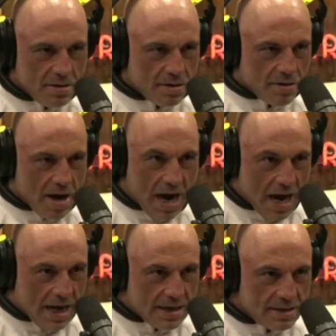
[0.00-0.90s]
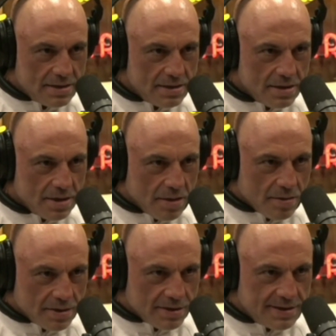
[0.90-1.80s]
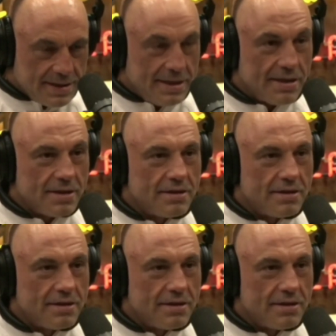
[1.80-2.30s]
with their eyes, like where they're seeing,